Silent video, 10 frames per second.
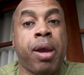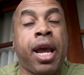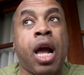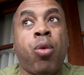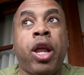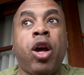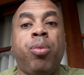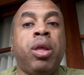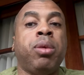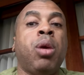and I want to help
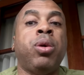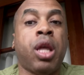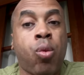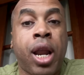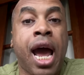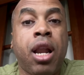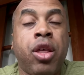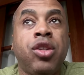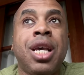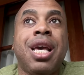them get what they want out of
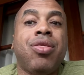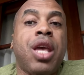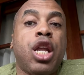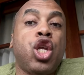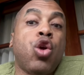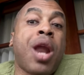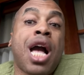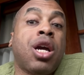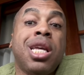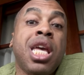this, then you're not
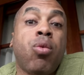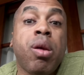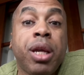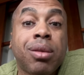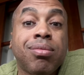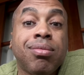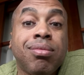gonna get women.